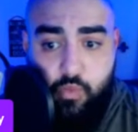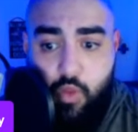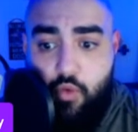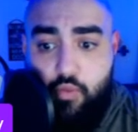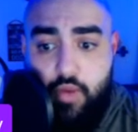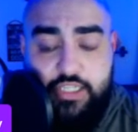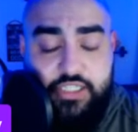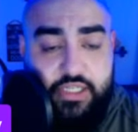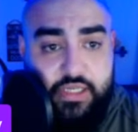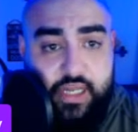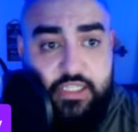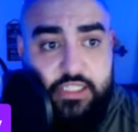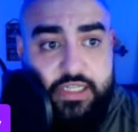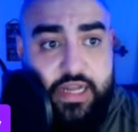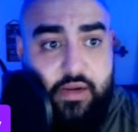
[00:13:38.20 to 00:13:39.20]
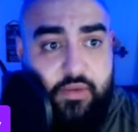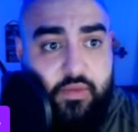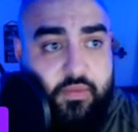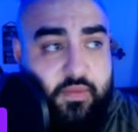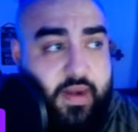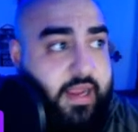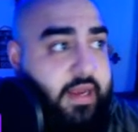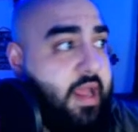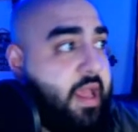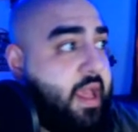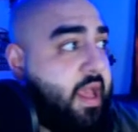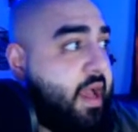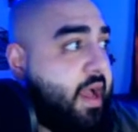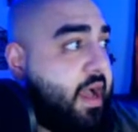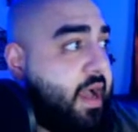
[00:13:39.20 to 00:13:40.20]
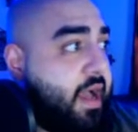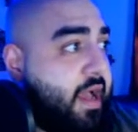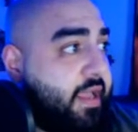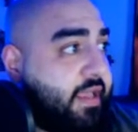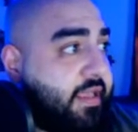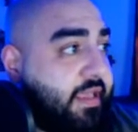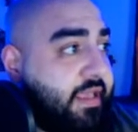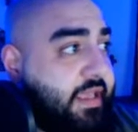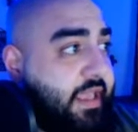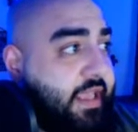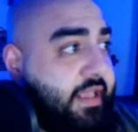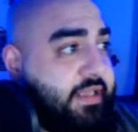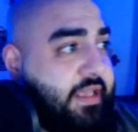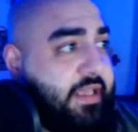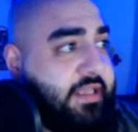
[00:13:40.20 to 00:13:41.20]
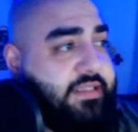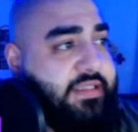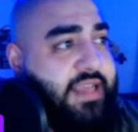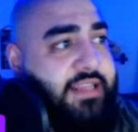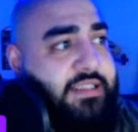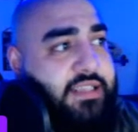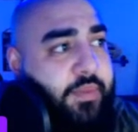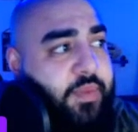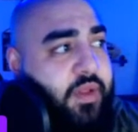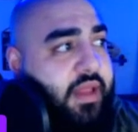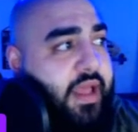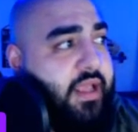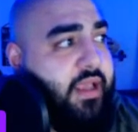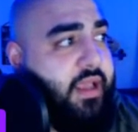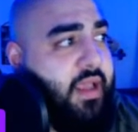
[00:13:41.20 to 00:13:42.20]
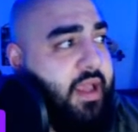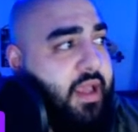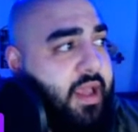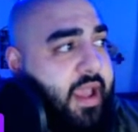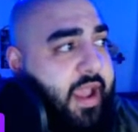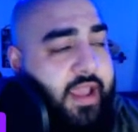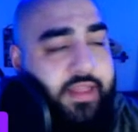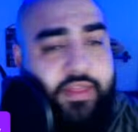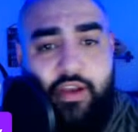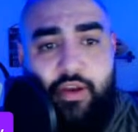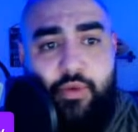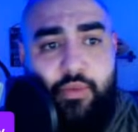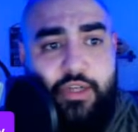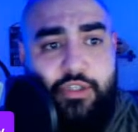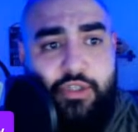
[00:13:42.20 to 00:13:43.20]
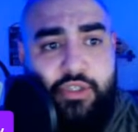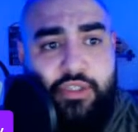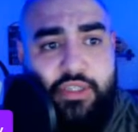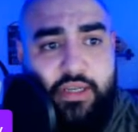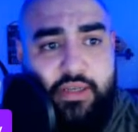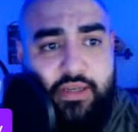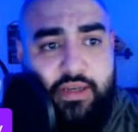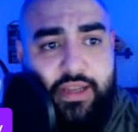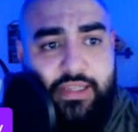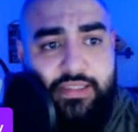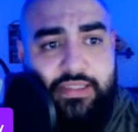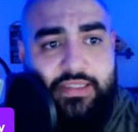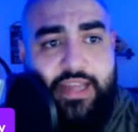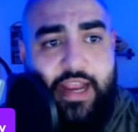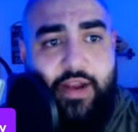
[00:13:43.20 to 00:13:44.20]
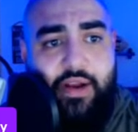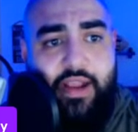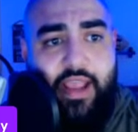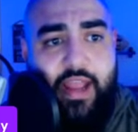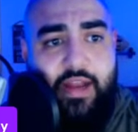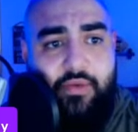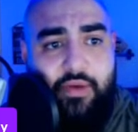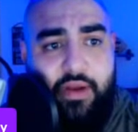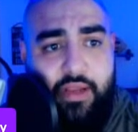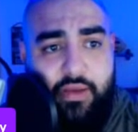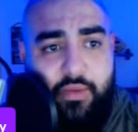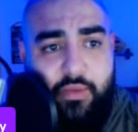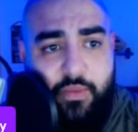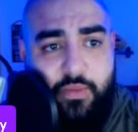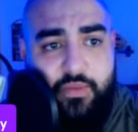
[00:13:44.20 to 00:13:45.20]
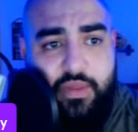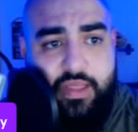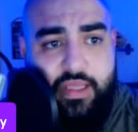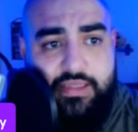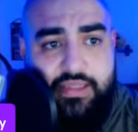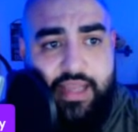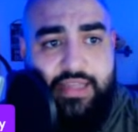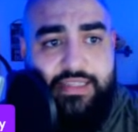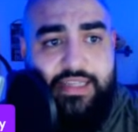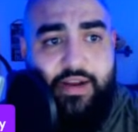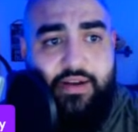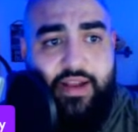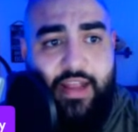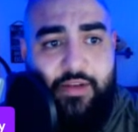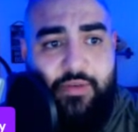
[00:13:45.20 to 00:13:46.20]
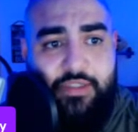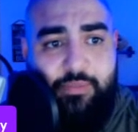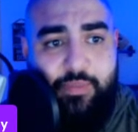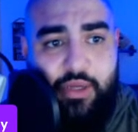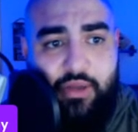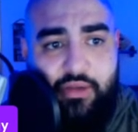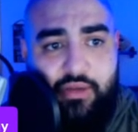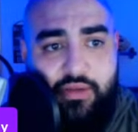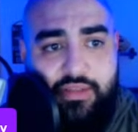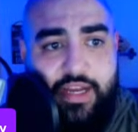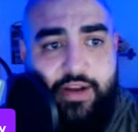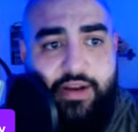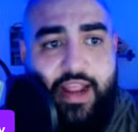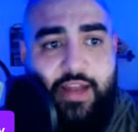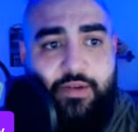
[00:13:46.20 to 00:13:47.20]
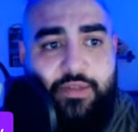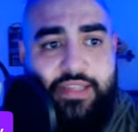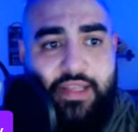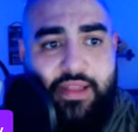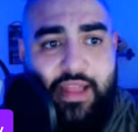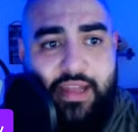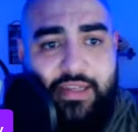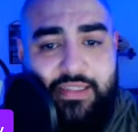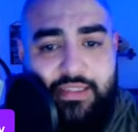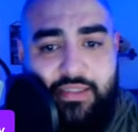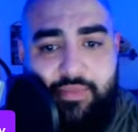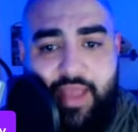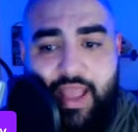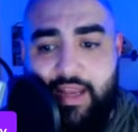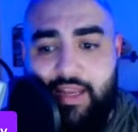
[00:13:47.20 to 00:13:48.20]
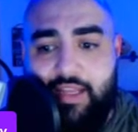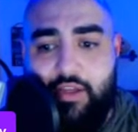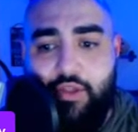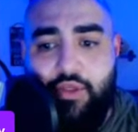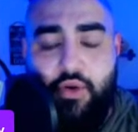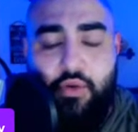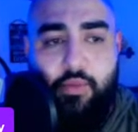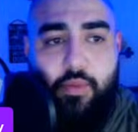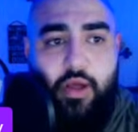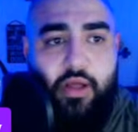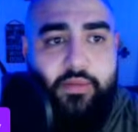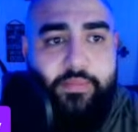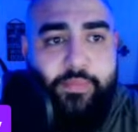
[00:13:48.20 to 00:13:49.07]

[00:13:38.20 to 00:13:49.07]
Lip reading: rushing touchdown, right? He said something like Anthony Richardson is Derrick Henry. He's got Derrick Henry's build, Derrick Henry's athleticism, and he can throw the ball,